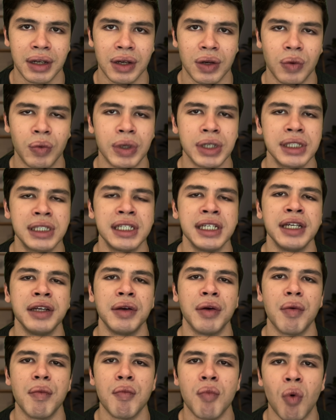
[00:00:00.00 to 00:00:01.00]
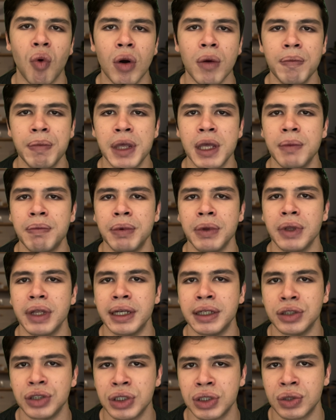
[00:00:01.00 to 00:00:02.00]
We're seeing more people
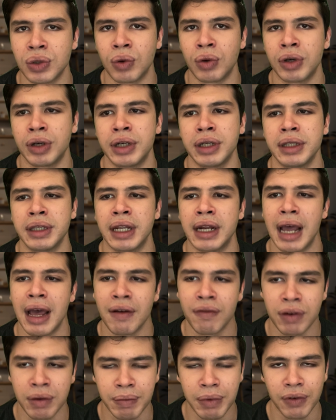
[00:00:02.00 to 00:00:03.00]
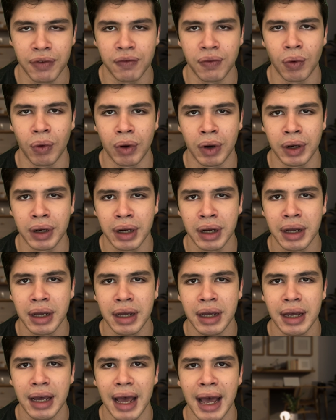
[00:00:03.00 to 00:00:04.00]
insured than ever before
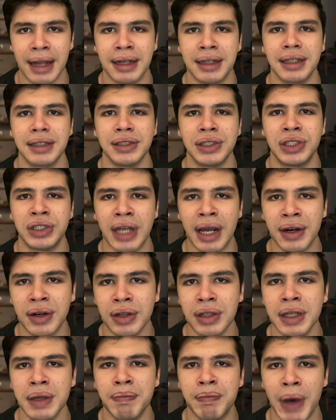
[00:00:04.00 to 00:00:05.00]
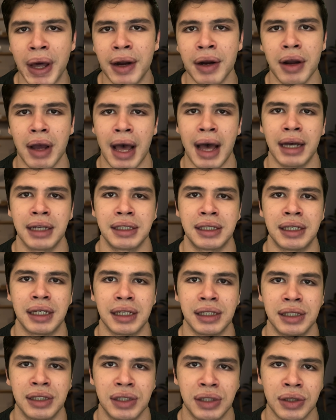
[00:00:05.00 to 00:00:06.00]
and generally better
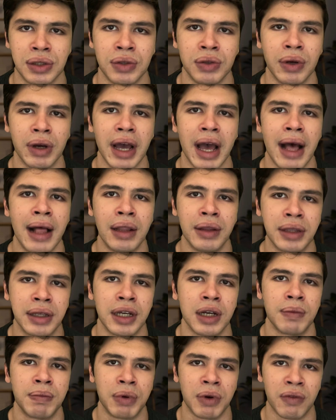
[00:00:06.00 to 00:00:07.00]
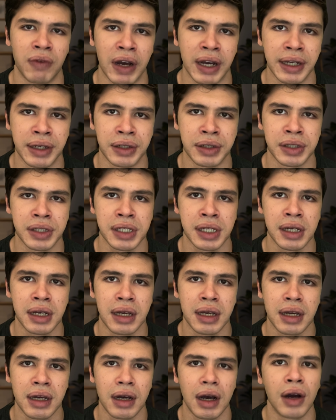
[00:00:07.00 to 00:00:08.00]
access to healthcare providers
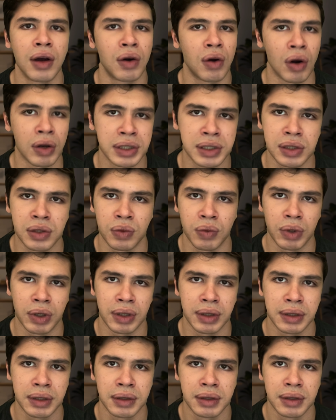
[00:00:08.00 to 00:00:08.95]
across the world.